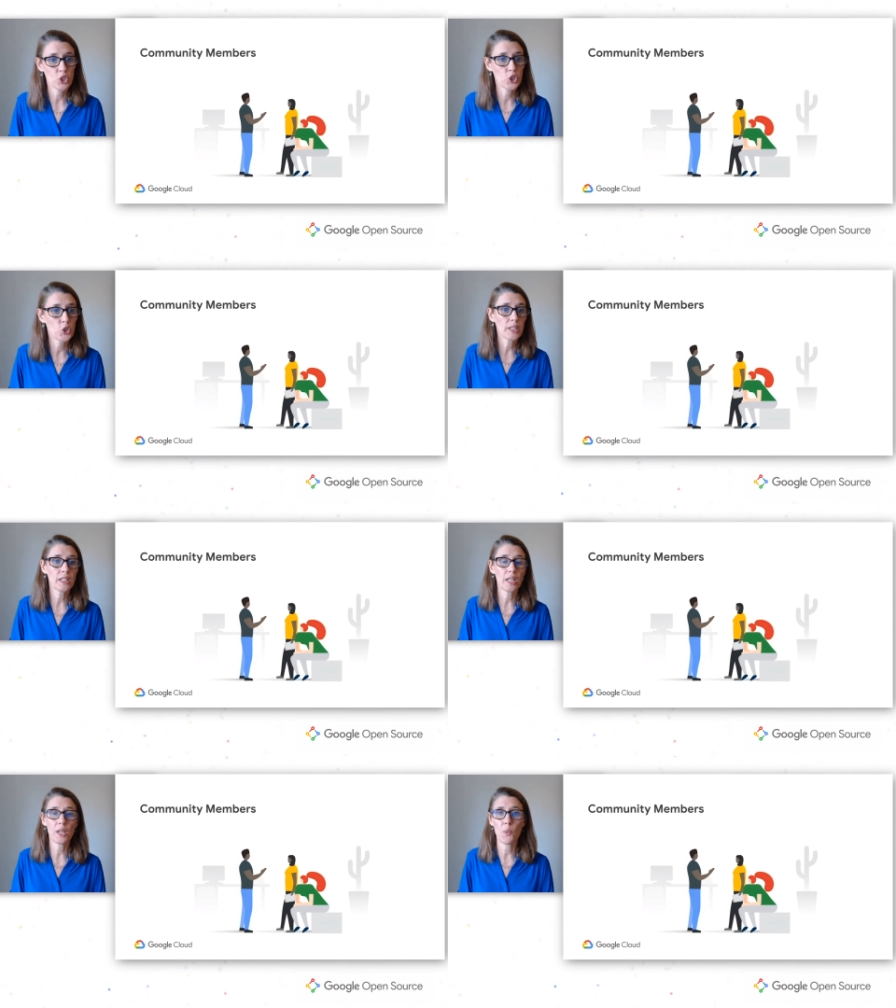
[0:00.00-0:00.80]
You
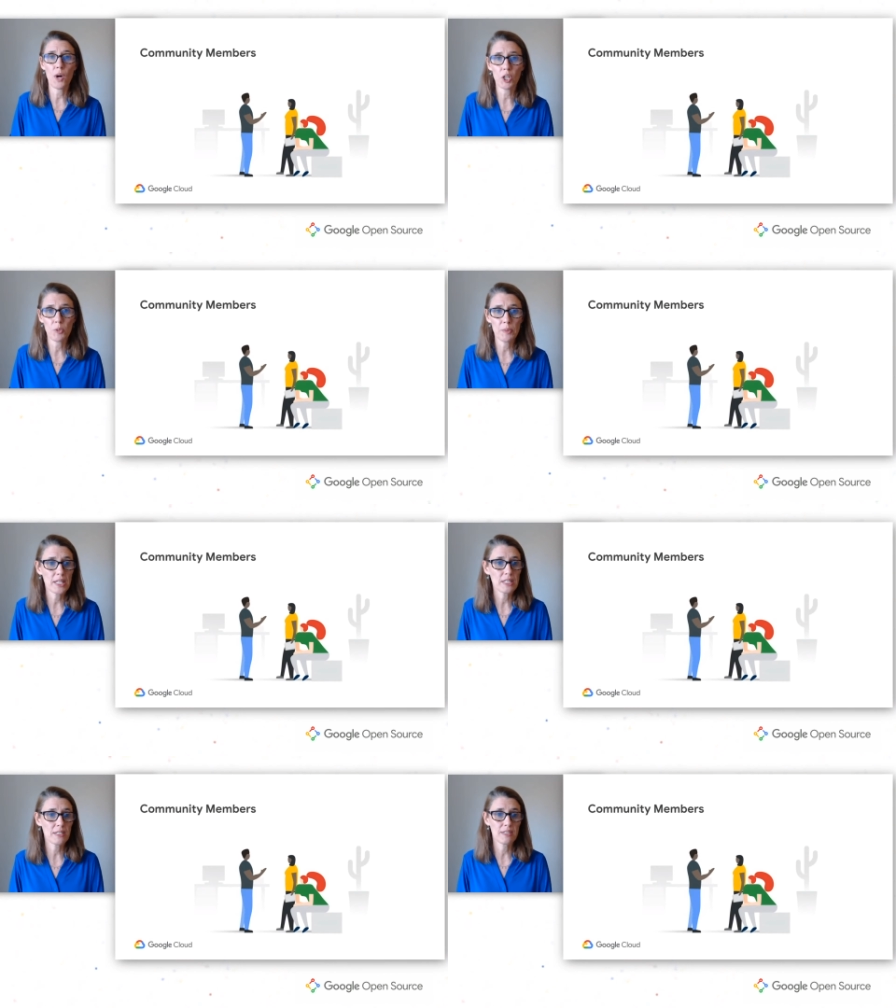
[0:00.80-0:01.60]
need a
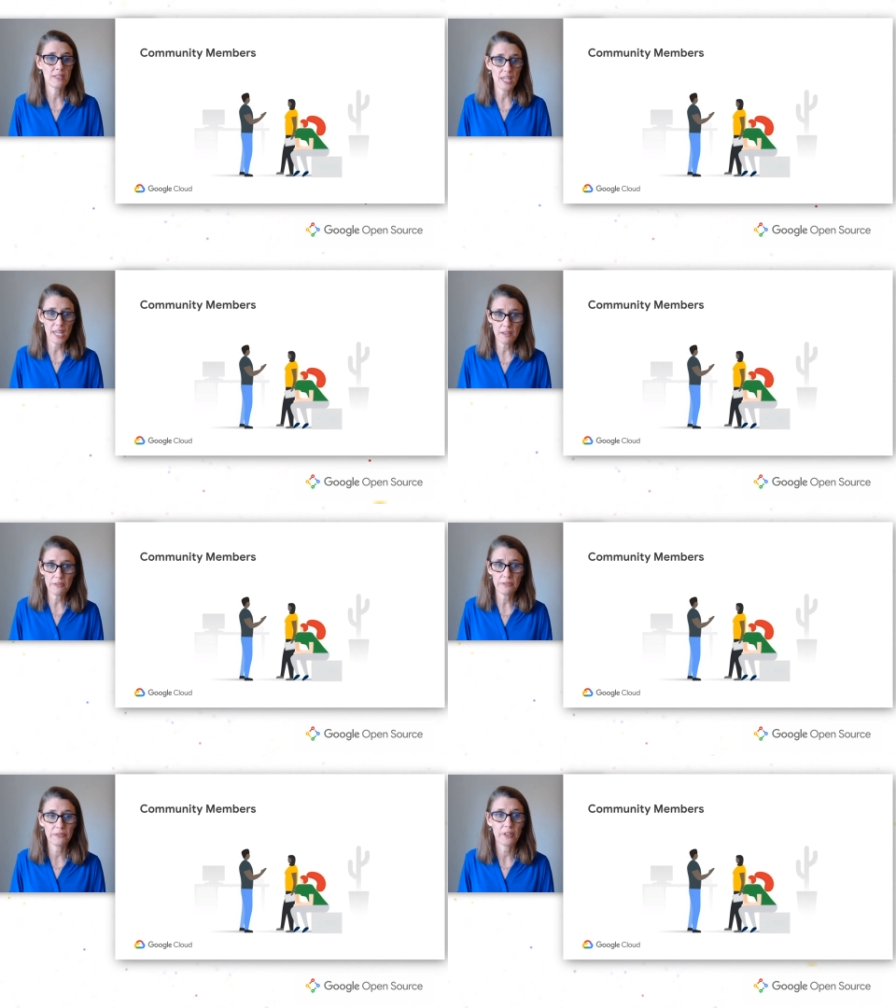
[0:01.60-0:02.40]
welcoming,
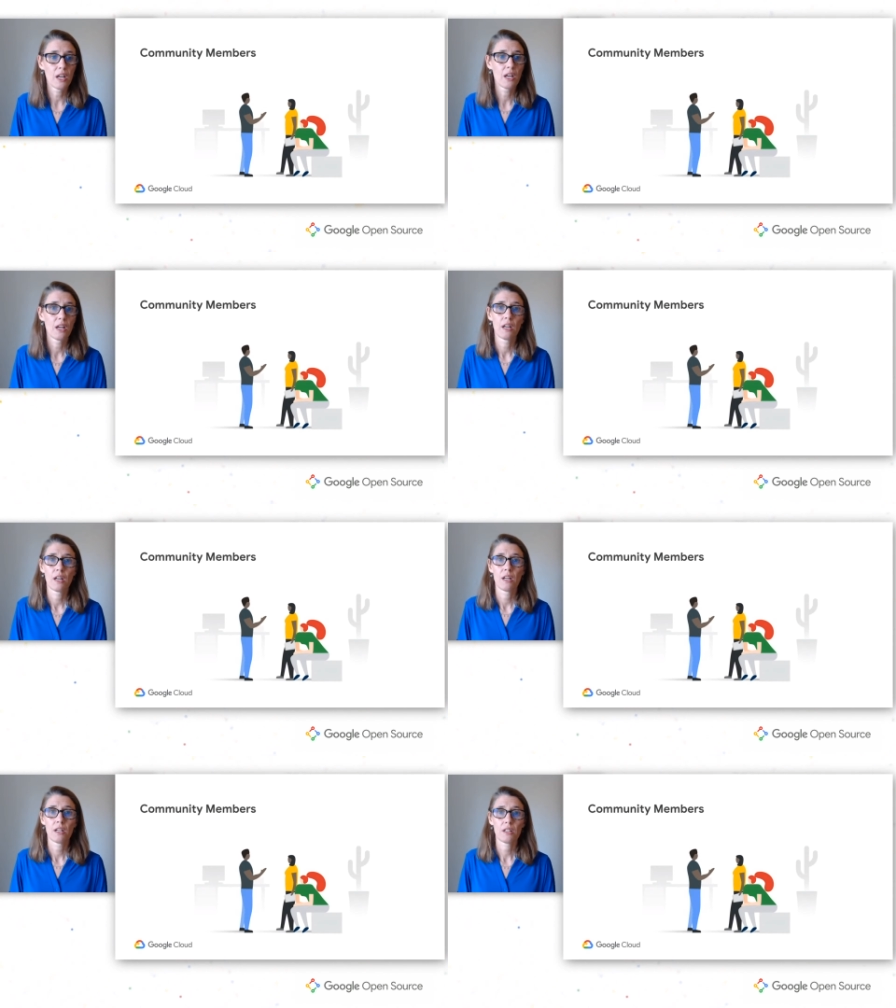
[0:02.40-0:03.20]
safe
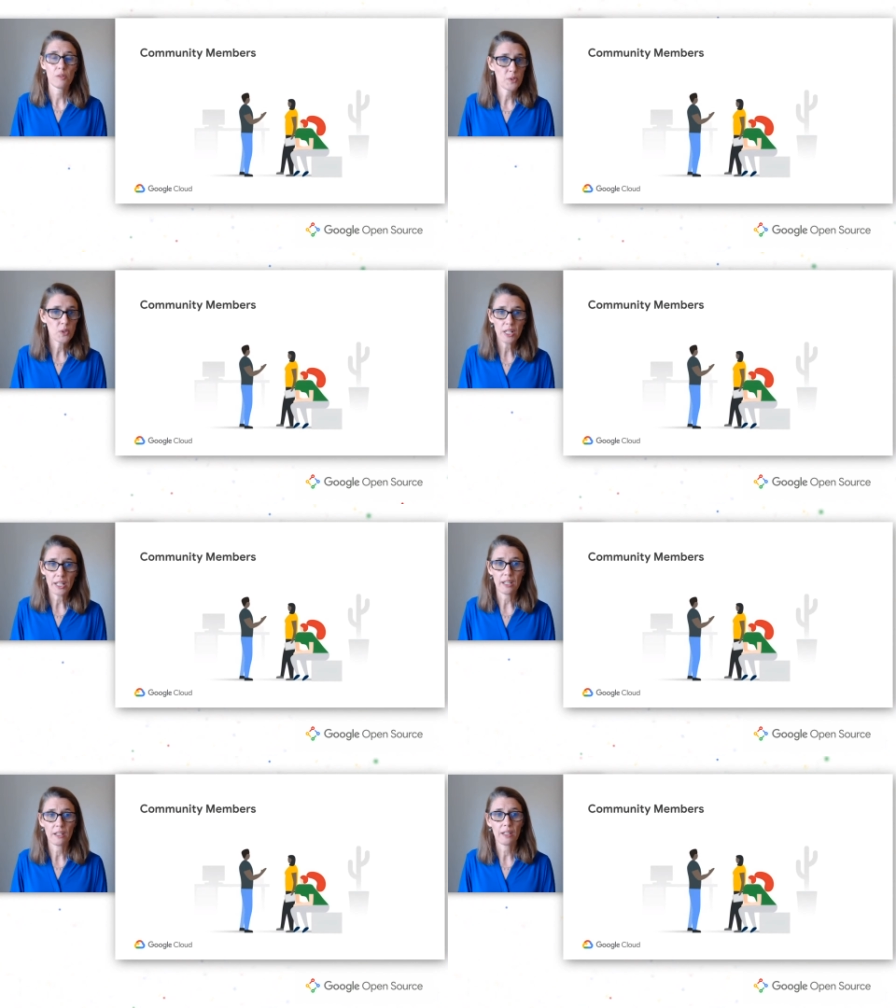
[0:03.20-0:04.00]

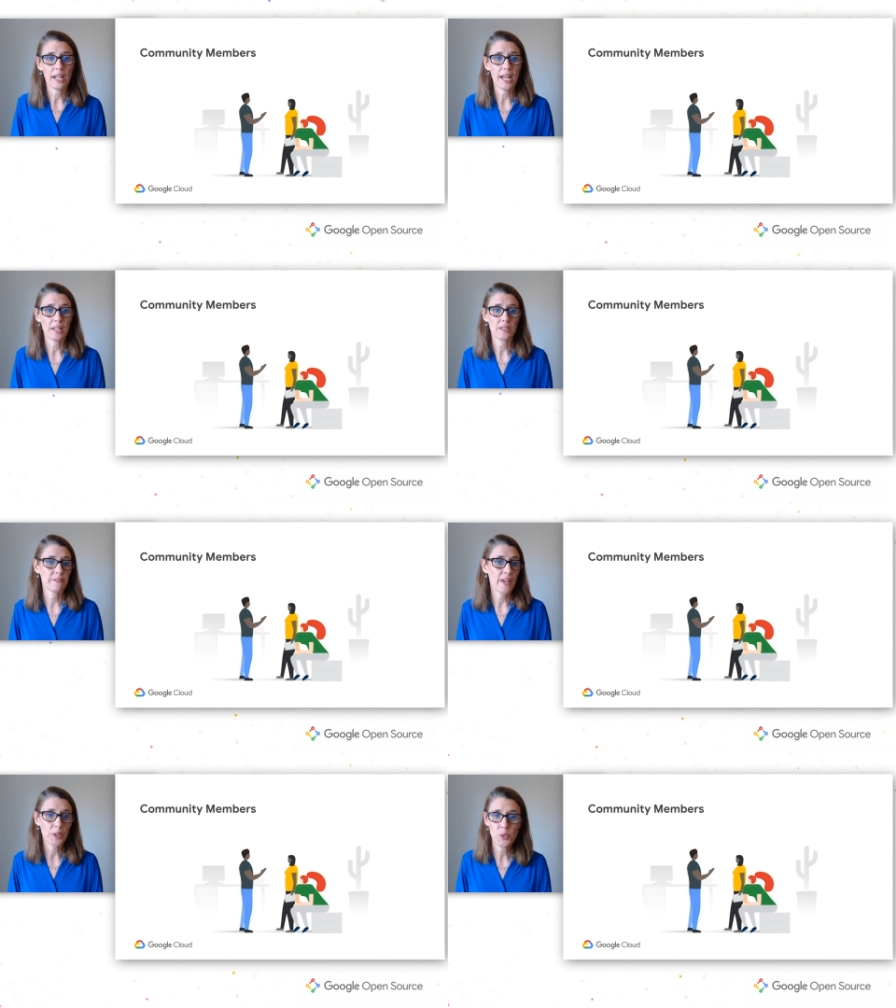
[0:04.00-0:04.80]
community that has
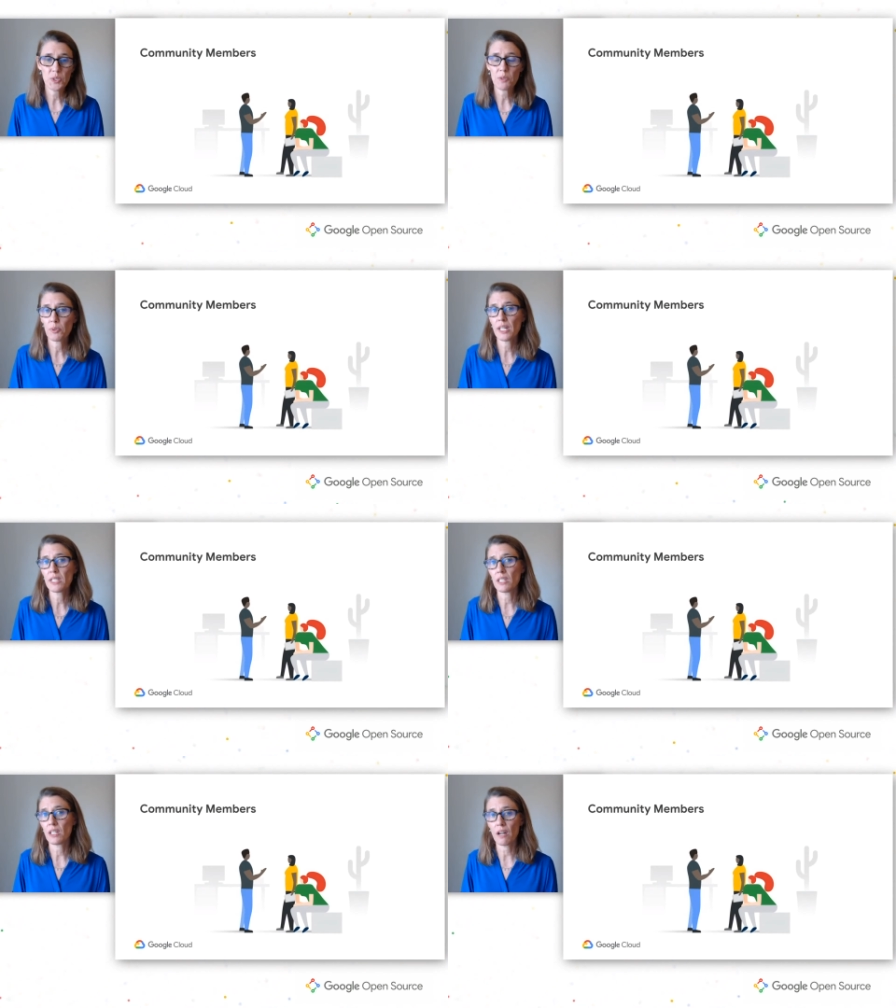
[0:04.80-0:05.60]
values in
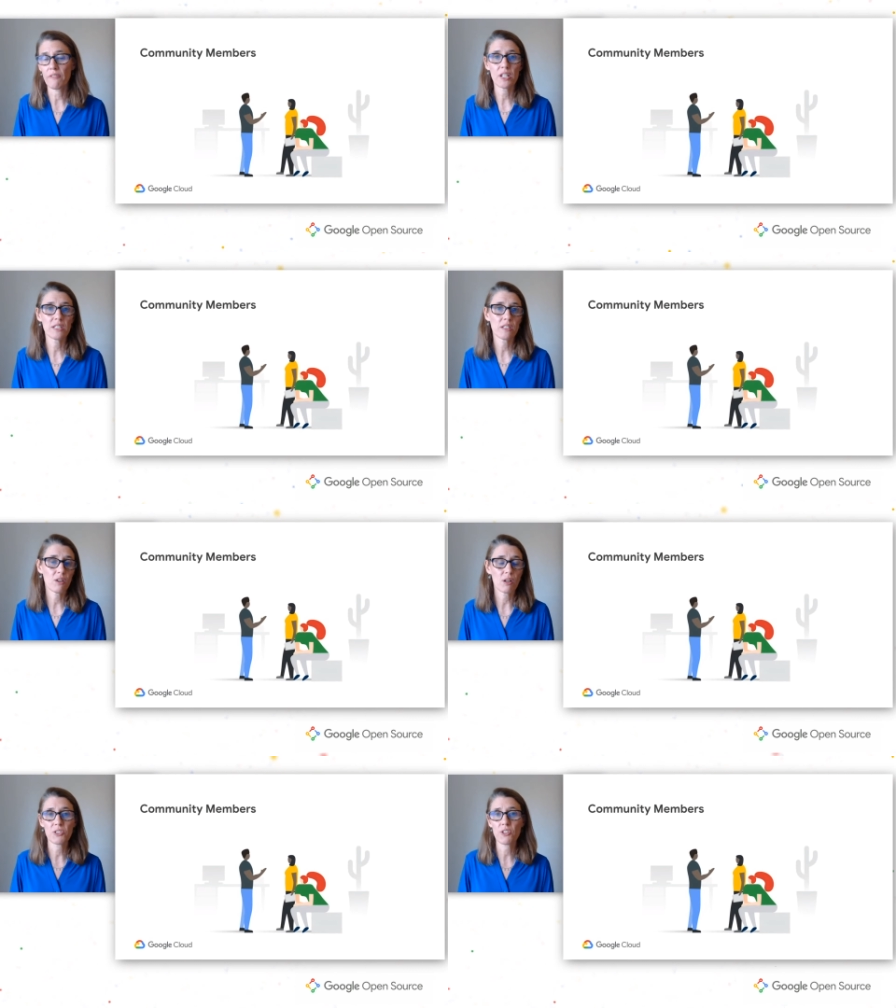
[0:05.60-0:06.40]
place and governance and
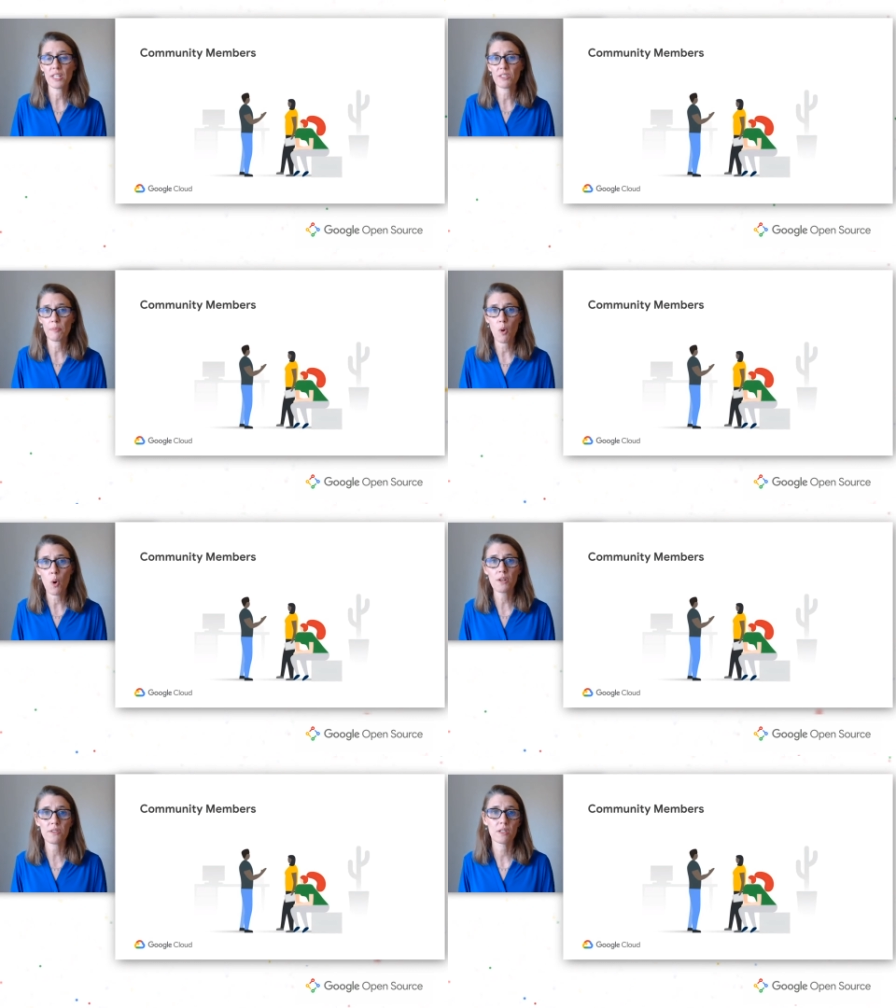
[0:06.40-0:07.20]
culture that
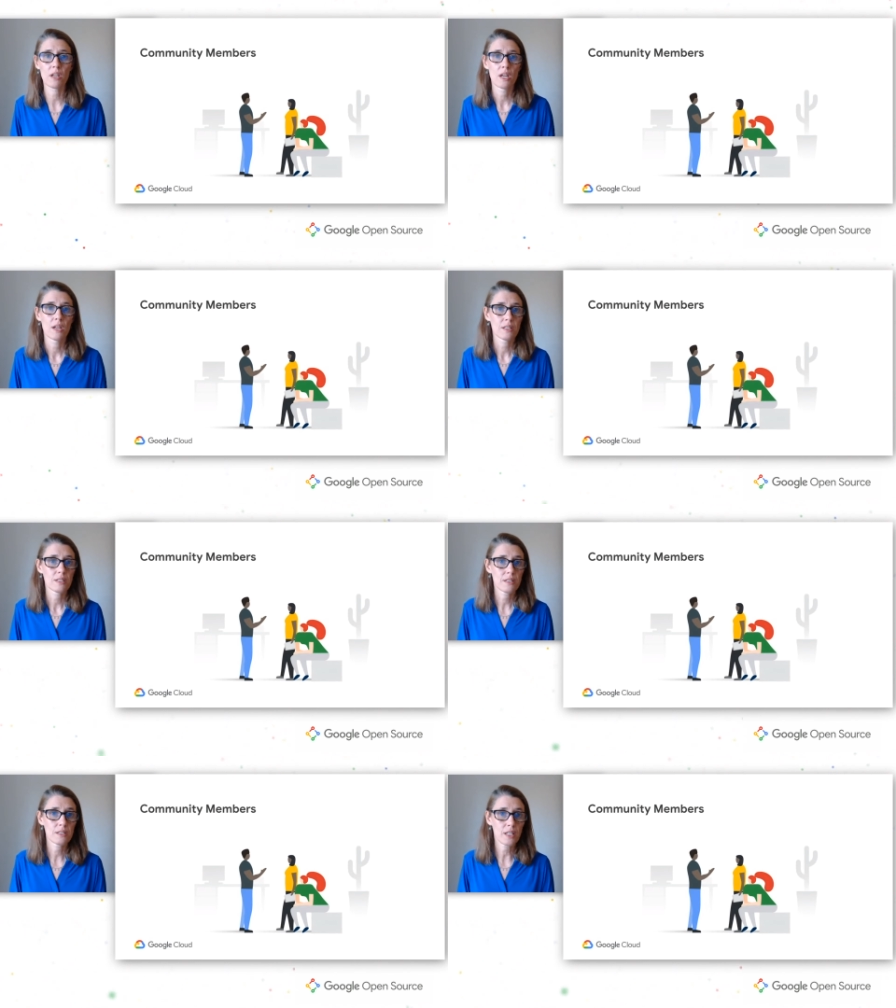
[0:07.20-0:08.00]
supports
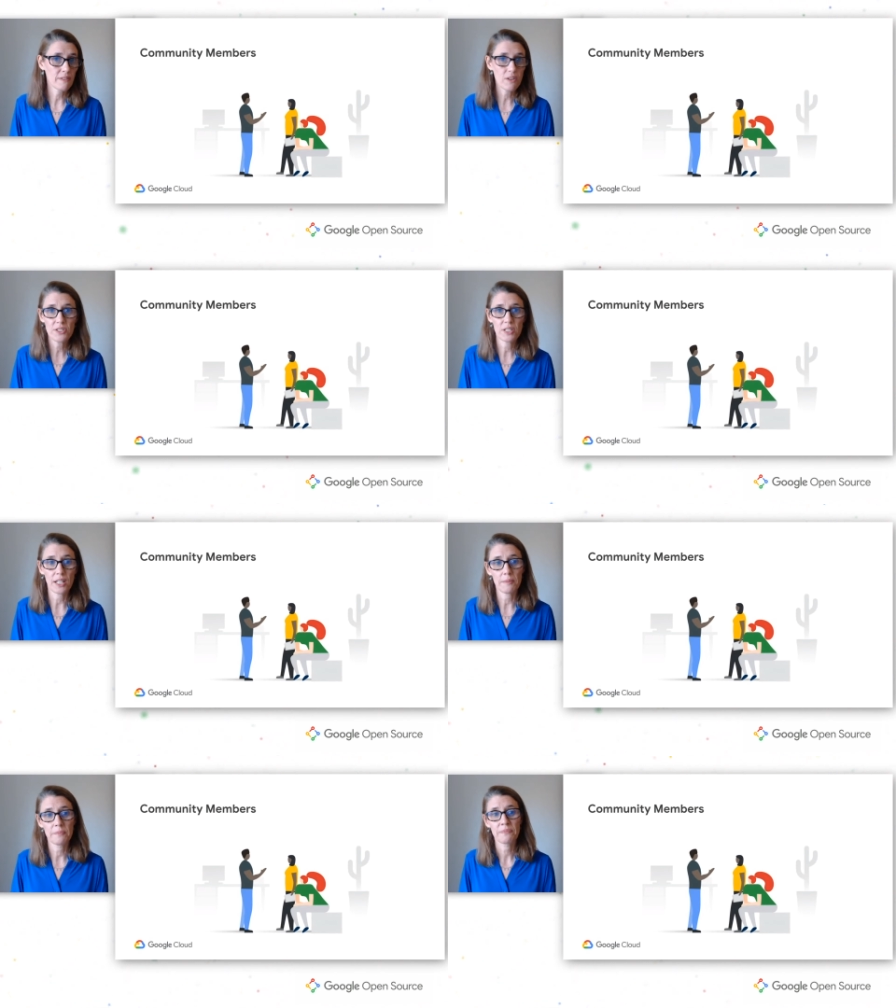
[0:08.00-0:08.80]

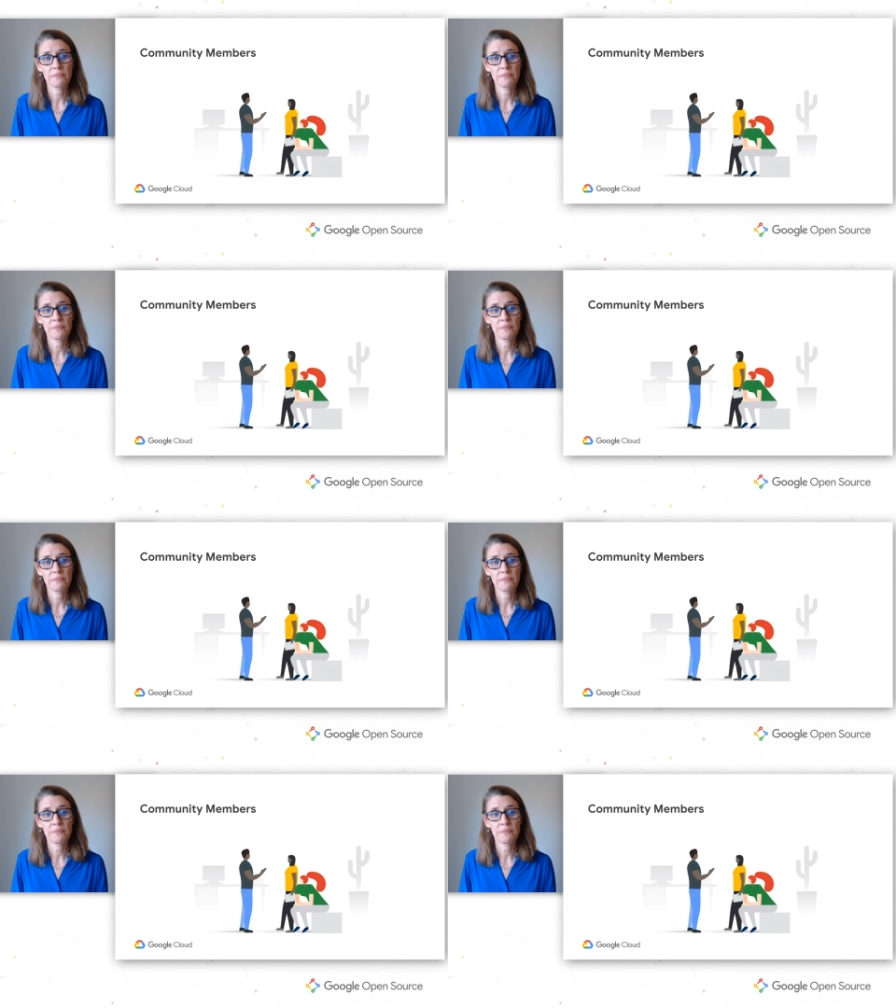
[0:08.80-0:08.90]
diversity.